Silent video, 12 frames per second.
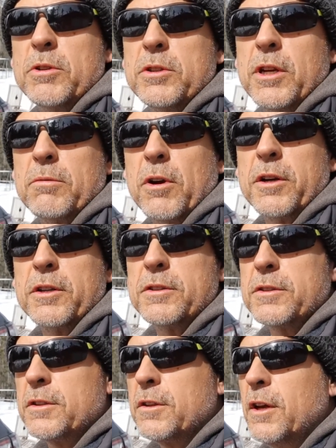What's that
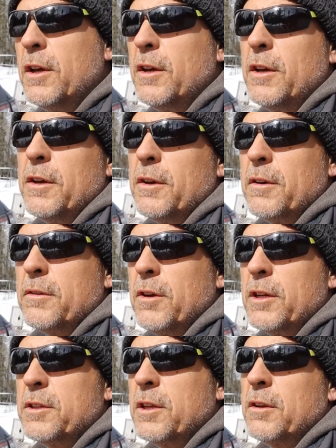ruckus? And
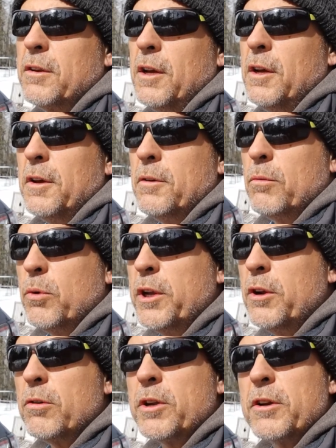not that we
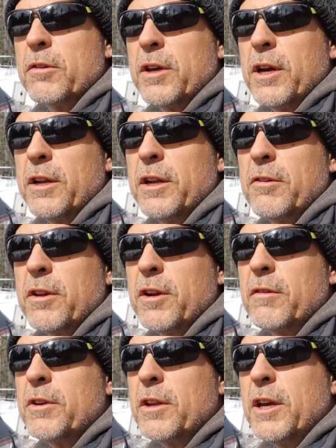don't hear that. I hear that
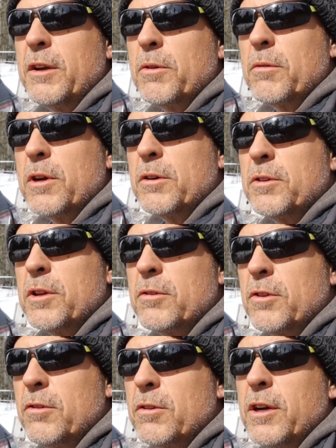every day when we're out there.
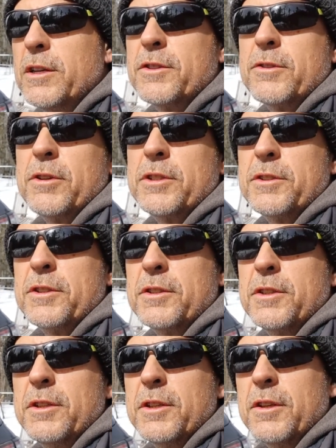There's all kinds of noise in the
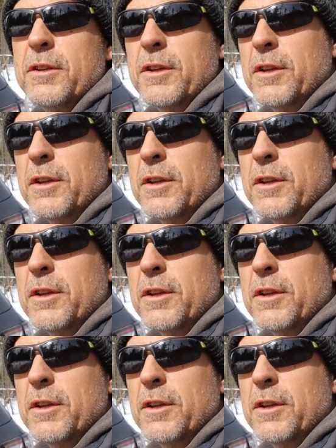city.